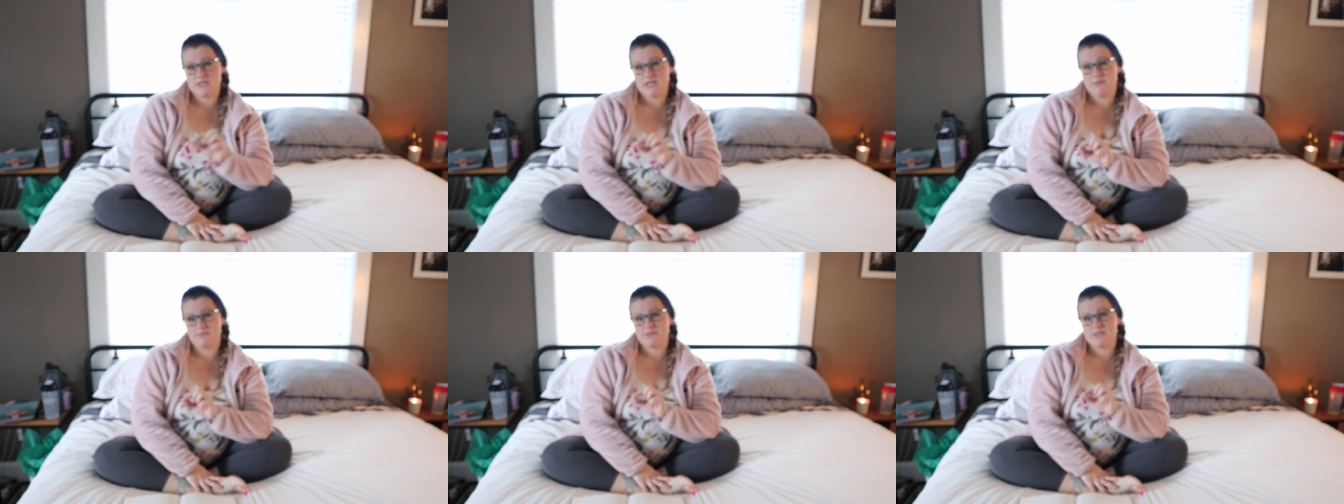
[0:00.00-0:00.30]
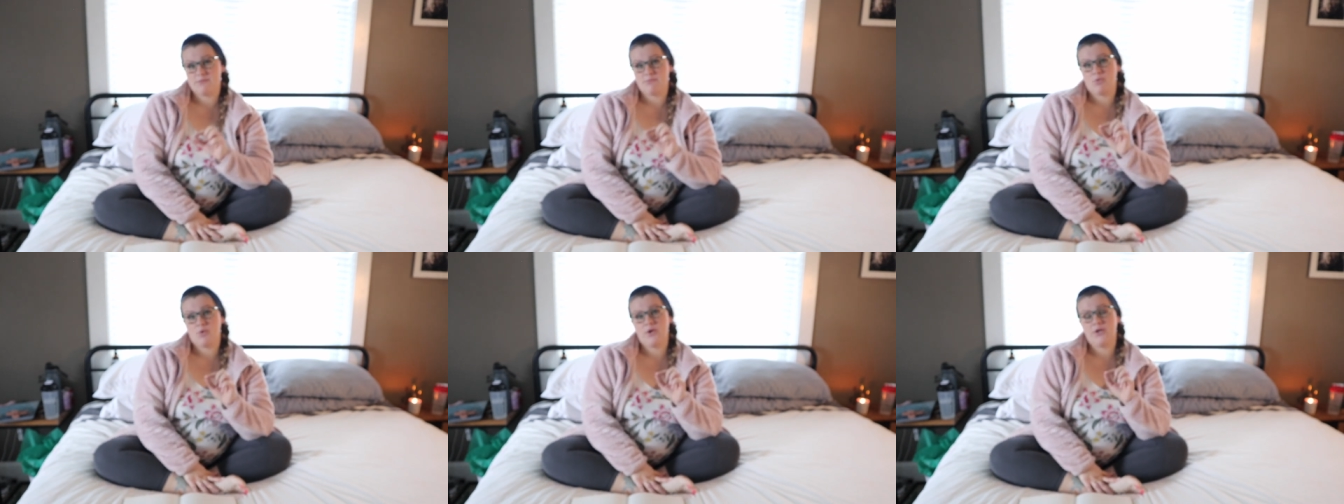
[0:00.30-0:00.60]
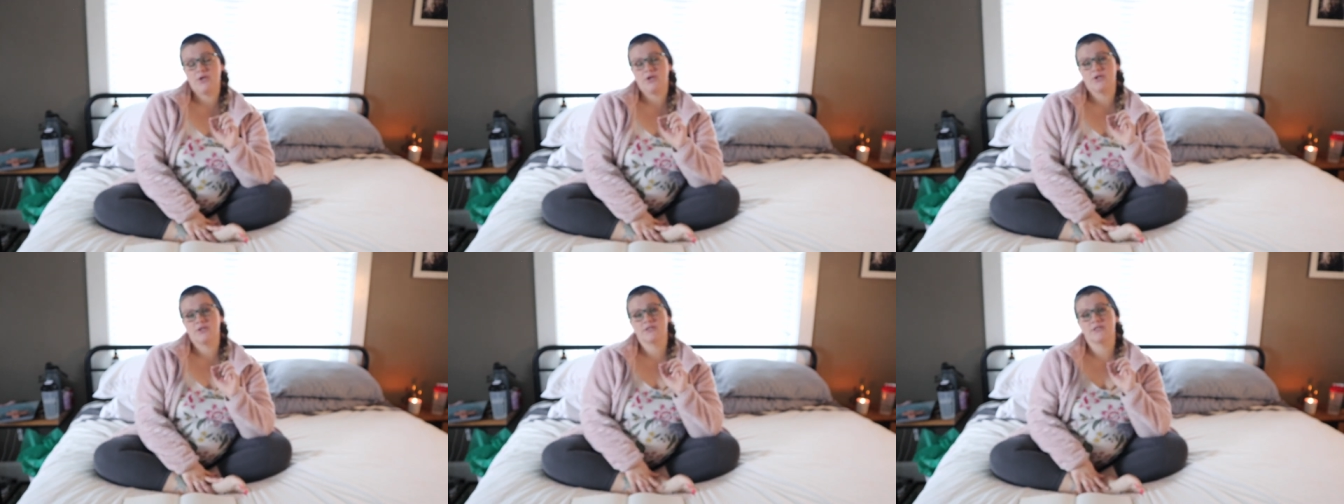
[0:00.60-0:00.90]
tips and
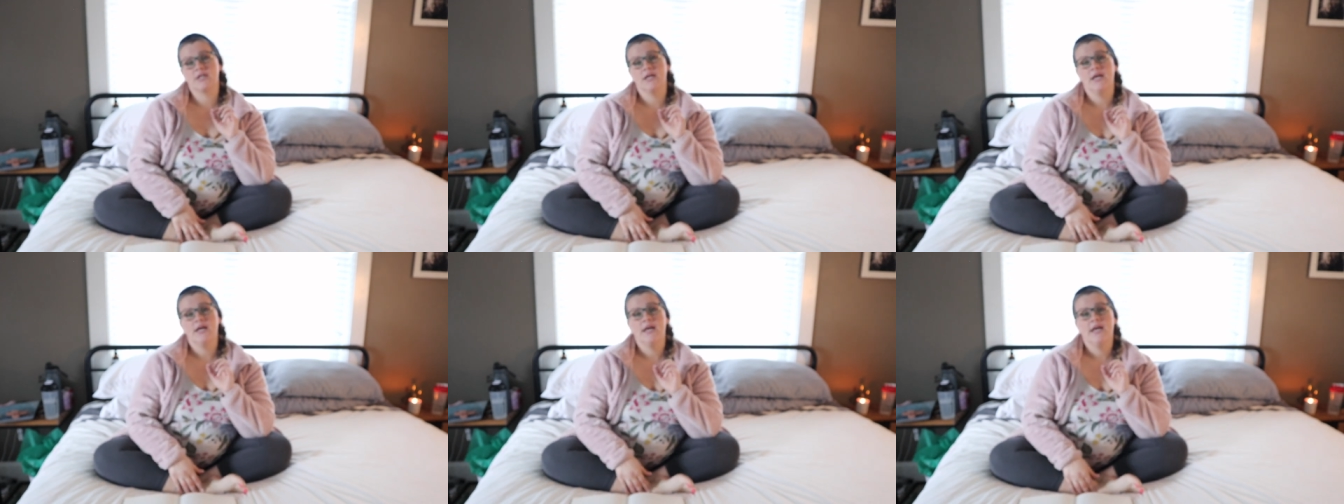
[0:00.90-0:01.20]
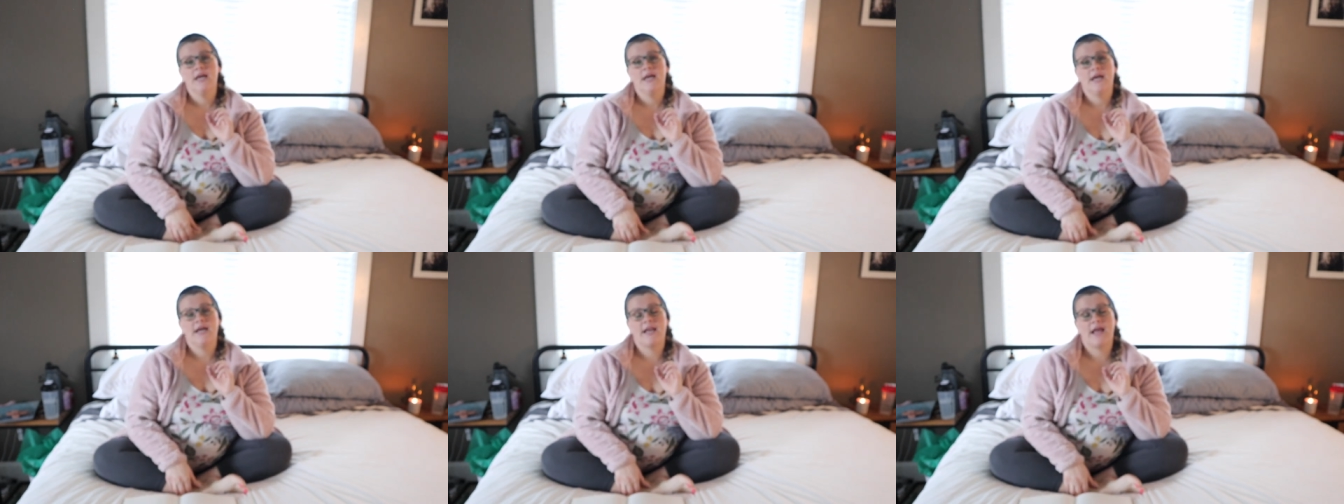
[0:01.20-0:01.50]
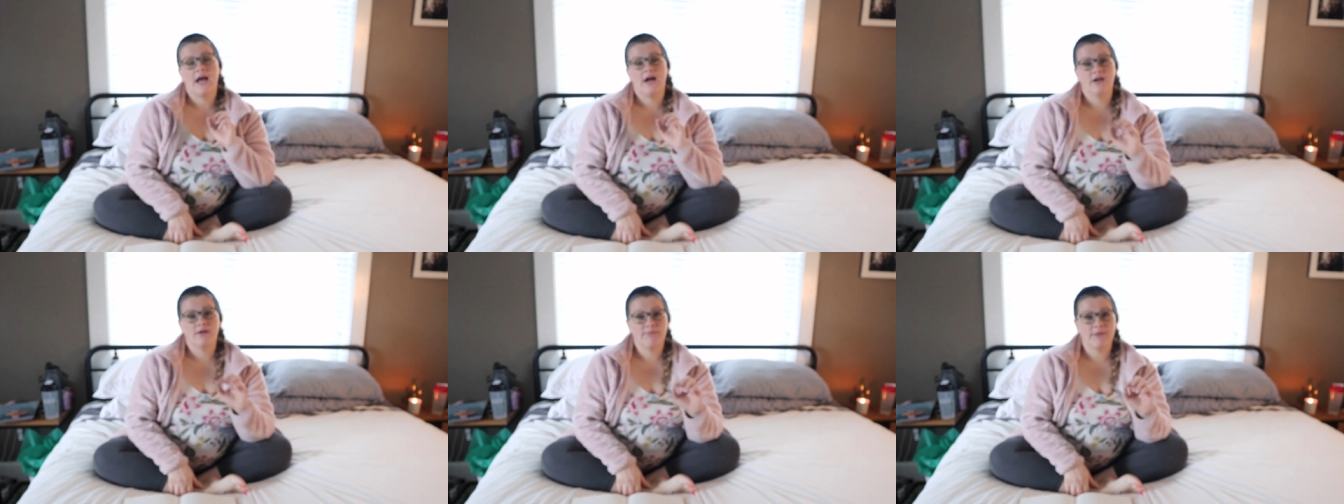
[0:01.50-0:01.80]
pointers and
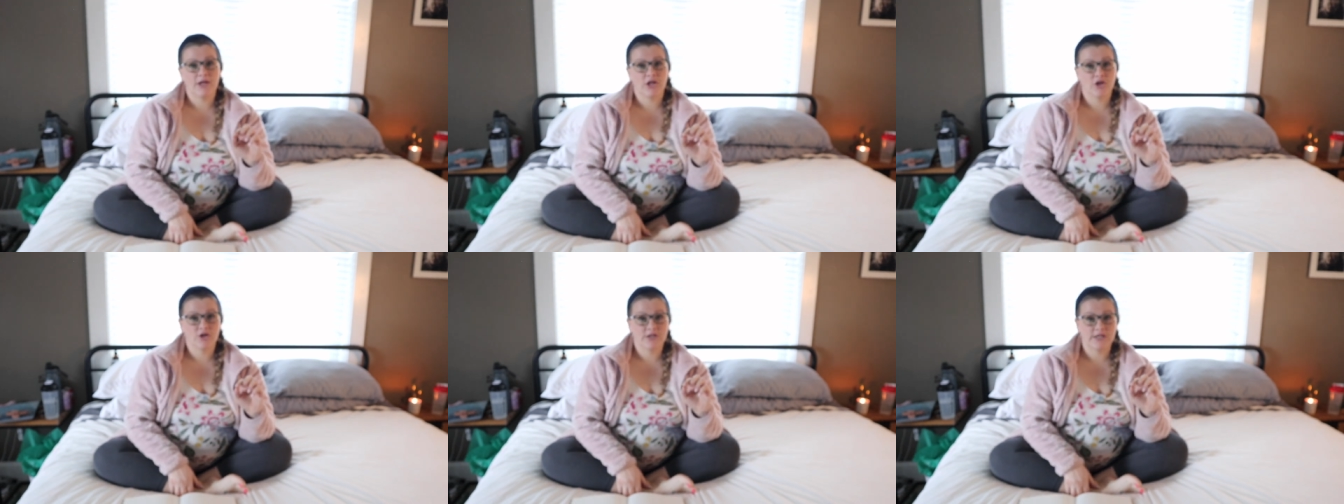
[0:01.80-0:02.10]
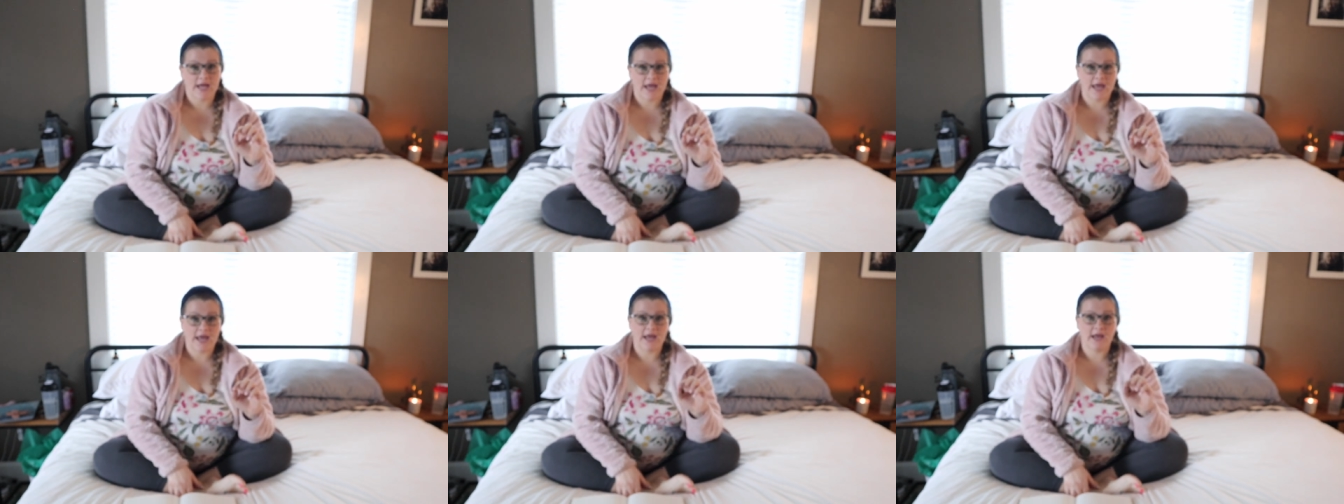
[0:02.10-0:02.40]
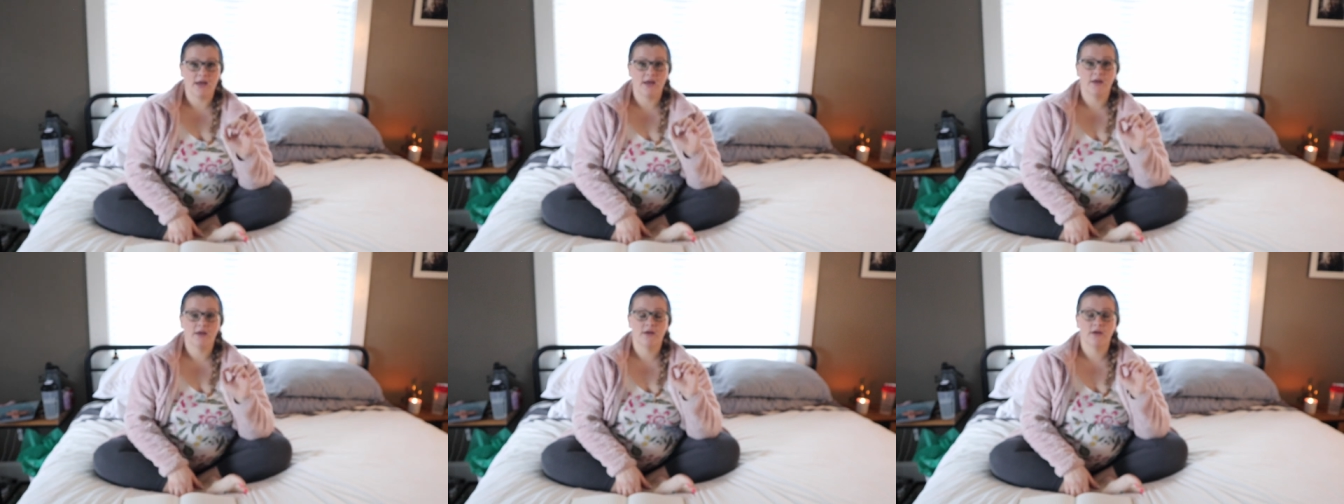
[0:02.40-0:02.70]
how to make your
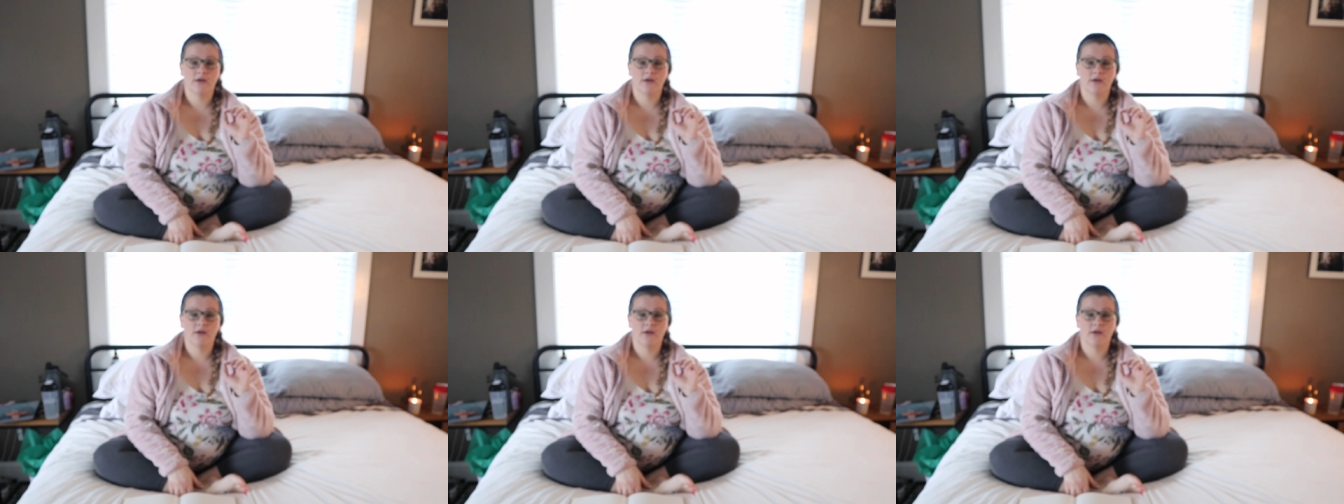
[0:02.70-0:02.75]
day,